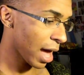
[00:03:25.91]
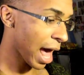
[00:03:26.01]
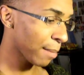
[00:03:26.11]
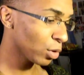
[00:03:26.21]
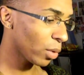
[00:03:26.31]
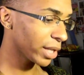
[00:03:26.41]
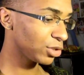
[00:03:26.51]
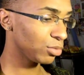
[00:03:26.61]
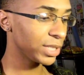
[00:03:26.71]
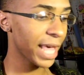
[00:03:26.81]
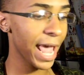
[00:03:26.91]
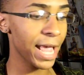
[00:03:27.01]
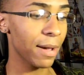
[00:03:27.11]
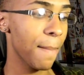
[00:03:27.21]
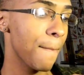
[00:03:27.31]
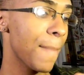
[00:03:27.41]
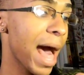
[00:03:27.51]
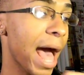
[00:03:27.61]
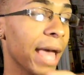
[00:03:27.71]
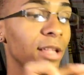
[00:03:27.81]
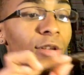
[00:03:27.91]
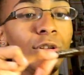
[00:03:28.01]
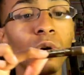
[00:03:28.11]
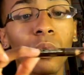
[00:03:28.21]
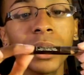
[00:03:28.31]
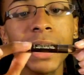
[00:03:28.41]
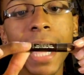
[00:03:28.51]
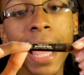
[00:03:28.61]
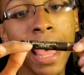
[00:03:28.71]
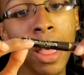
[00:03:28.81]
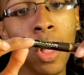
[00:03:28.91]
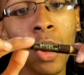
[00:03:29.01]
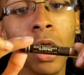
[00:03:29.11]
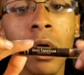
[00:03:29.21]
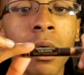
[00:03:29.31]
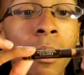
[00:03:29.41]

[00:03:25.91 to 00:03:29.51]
I'm going to take my L'Oreal